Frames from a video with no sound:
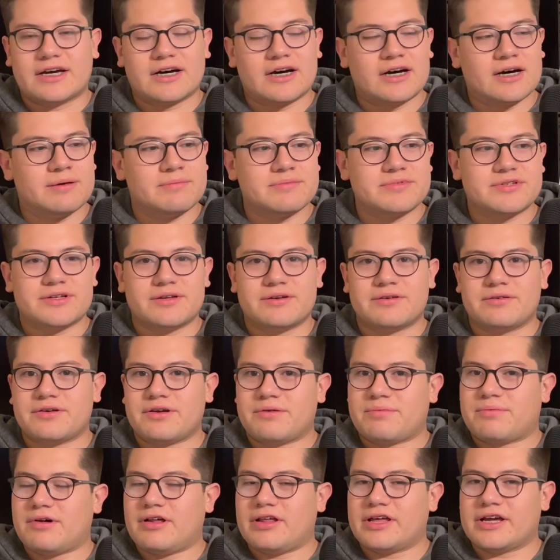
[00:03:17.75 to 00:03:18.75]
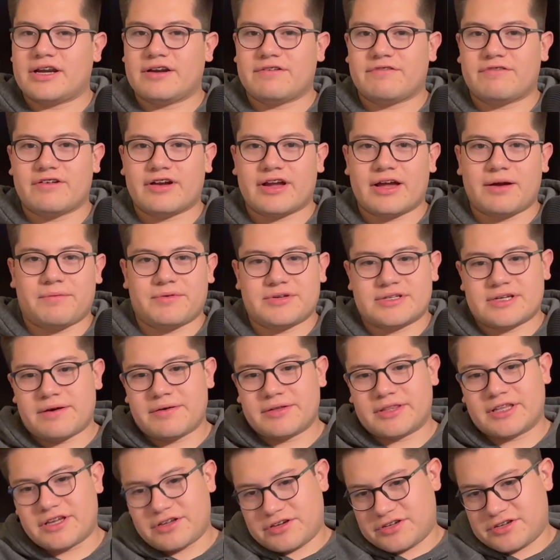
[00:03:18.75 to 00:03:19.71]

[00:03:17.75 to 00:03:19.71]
comes, you know, you're probably gonna forget where's everything.